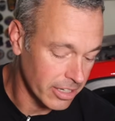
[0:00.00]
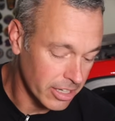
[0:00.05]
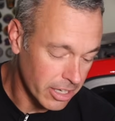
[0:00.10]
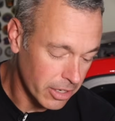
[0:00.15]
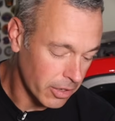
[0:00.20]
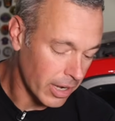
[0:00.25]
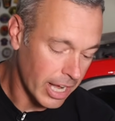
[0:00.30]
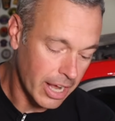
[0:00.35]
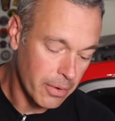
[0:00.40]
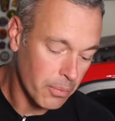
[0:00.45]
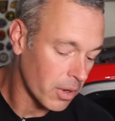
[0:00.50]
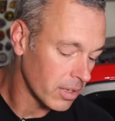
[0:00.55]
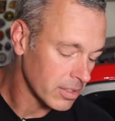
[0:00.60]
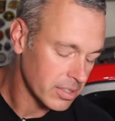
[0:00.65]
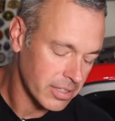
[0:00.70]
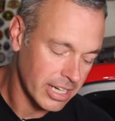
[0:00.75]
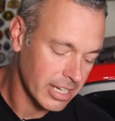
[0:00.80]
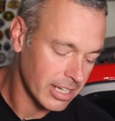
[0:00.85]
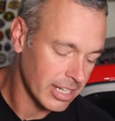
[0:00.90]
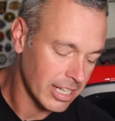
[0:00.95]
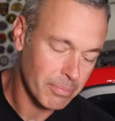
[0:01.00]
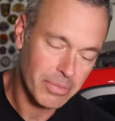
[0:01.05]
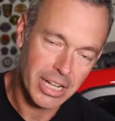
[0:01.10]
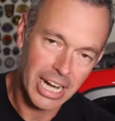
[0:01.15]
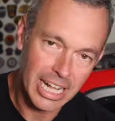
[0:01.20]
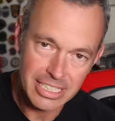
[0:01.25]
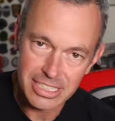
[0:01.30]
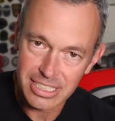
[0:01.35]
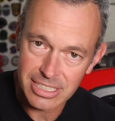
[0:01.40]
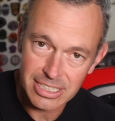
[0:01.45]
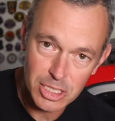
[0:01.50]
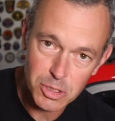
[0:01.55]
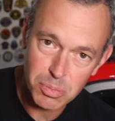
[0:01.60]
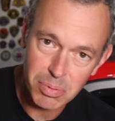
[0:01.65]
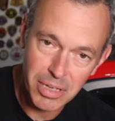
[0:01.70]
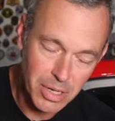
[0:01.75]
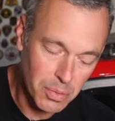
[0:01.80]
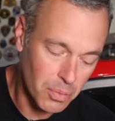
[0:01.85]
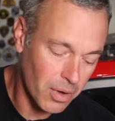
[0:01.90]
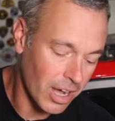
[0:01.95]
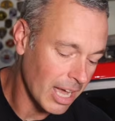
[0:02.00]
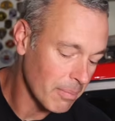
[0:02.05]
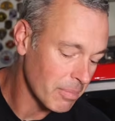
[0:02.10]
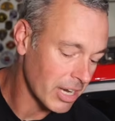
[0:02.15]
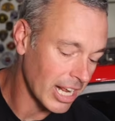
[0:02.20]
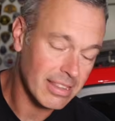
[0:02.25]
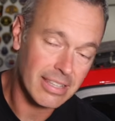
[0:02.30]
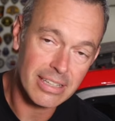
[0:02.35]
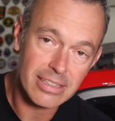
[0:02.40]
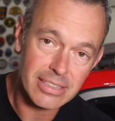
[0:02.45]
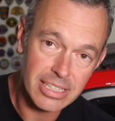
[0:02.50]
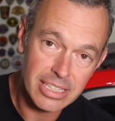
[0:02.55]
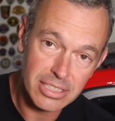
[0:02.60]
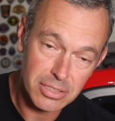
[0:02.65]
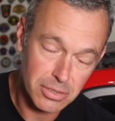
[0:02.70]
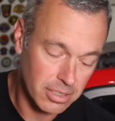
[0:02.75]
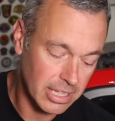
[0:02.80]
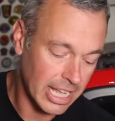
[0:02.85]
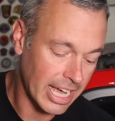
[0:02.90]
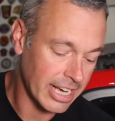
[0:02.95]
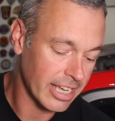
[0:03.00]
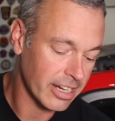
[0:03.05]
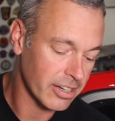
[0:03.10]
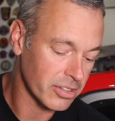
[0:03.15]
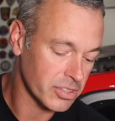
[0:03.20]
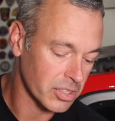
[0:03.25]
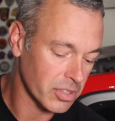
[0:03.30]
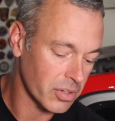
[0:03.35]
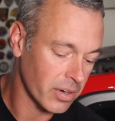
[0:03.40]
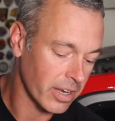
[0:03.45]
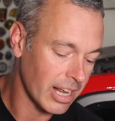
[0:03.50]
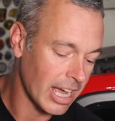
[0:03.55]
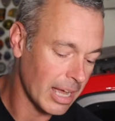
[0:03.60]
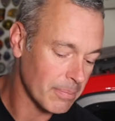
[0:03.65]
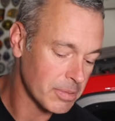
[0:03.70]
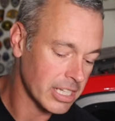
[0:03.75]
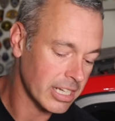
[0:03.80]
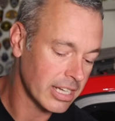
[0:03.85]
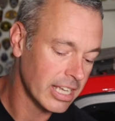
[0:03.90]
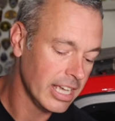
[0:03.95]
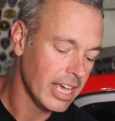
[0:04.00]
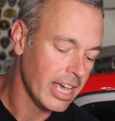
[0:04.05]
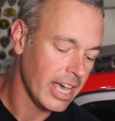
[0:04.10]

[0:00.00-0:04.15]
No, I won't trade it in, but I just explained why, but I think the diesel Gladiator is a great option.